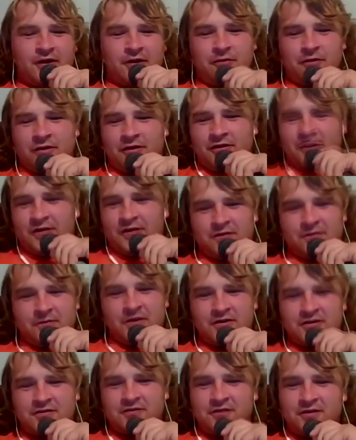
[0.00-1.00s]
I would at least
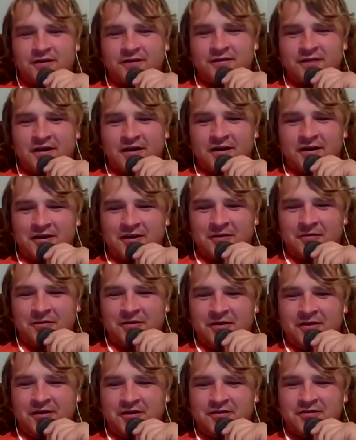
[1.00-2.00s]
make sure that's not going to
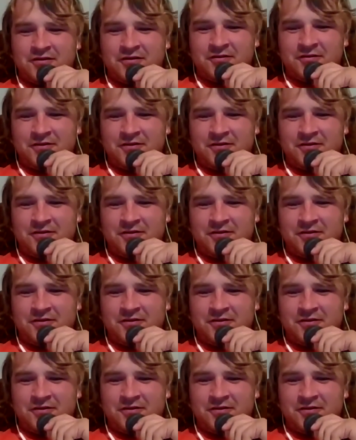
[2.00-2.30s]
be an issue.